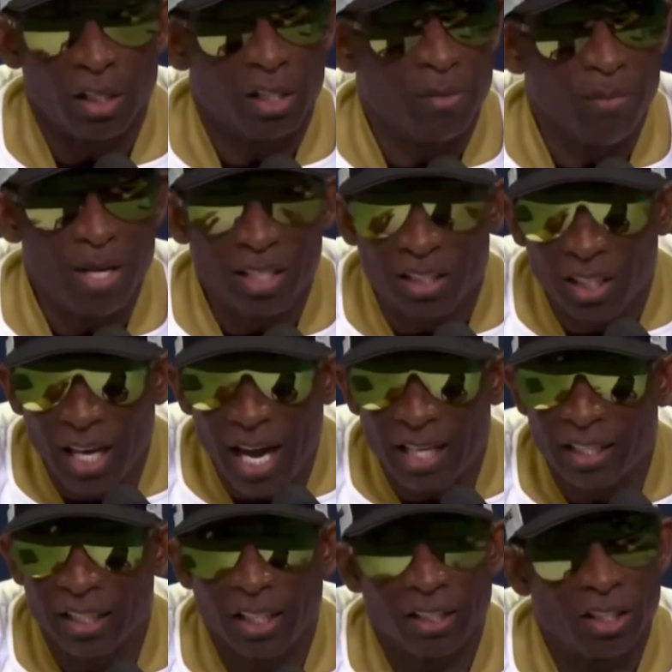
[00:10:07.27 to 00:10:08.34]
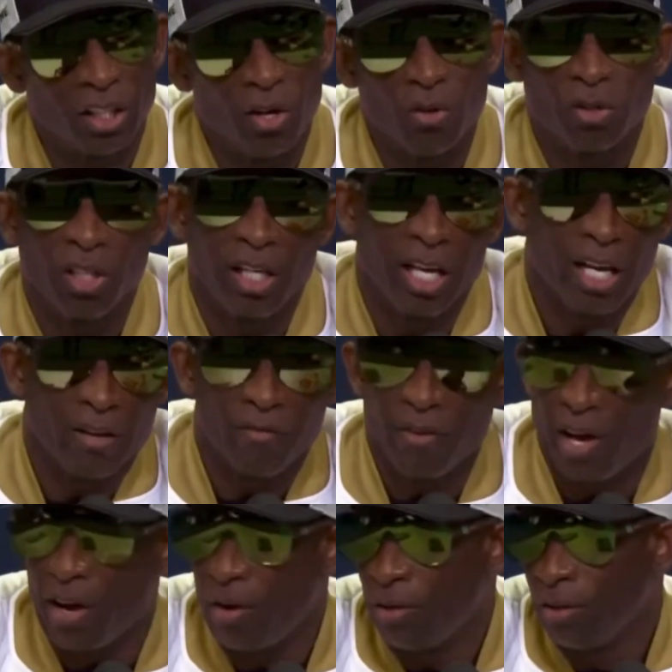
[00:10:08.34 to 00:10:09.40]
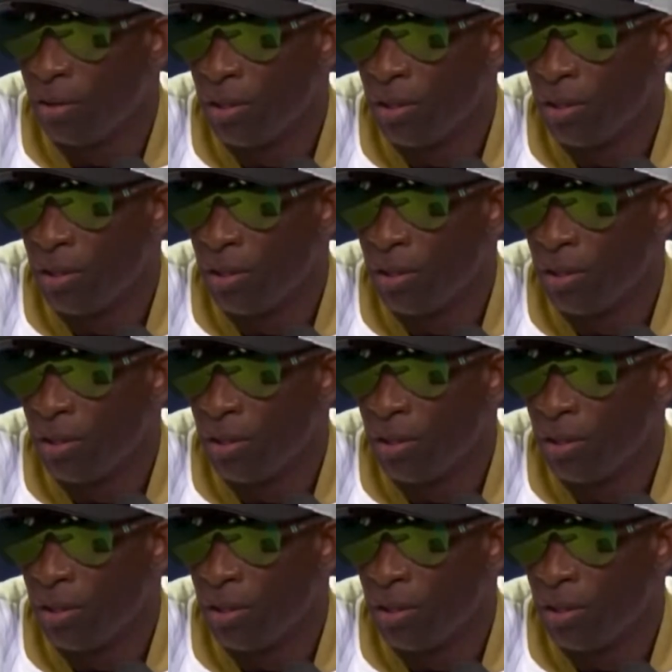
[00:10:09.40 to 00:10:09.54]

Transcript: committed to excellence and go to the NFL.